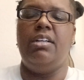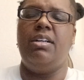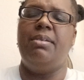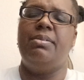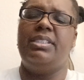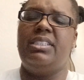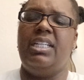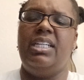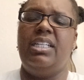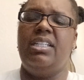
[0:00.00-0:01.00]
I was
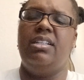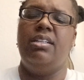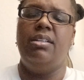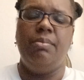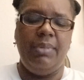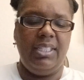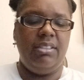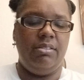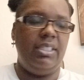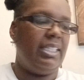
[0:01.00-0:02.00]
like, mine
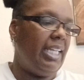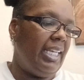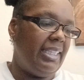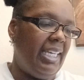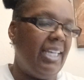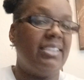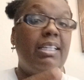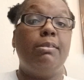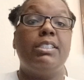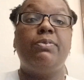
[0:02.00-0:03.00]
don't look like that, because
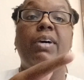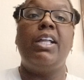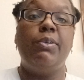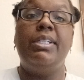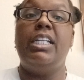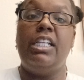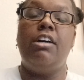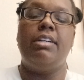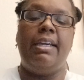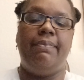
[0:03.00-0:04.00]
I was following
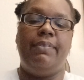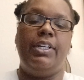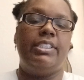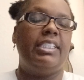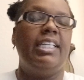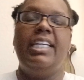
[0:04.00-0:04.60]
along at first.